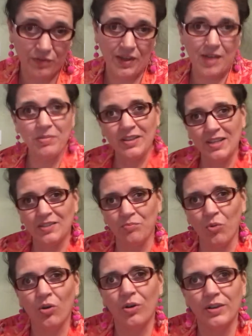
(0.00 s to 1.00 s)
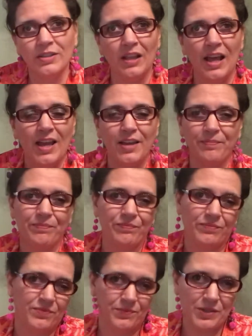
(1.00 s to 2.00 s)
fun, but this more is like
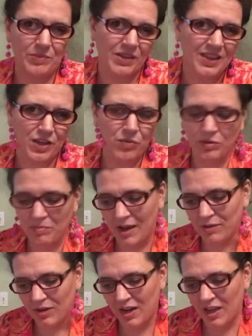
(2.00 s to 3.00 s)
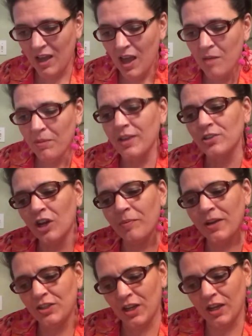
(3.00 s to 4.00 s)
something that you wouldn't mind reading. But start
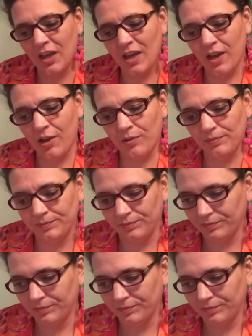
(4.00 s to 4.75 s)
by checking out